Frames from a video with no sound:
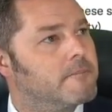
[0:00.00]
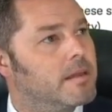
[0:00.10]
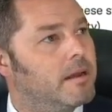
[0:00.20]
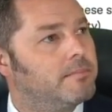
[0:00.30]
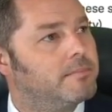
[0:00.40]

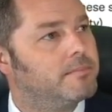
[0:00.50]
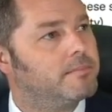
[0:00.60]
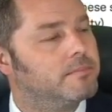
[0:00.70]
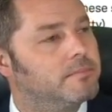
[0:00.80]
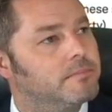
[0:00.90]

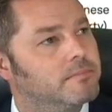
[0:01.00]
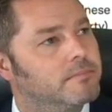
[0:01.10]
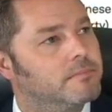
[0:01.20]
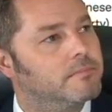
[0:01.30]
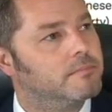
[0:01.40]

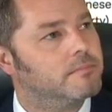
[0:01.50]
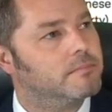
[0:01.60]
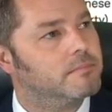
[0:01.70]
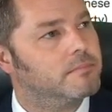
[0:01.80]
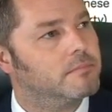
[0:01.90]

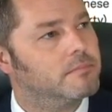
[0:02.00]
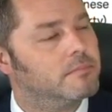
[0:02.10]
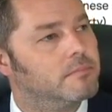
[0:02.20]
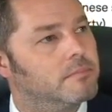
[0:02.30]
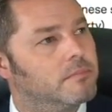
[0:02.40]
The person shown says nothing.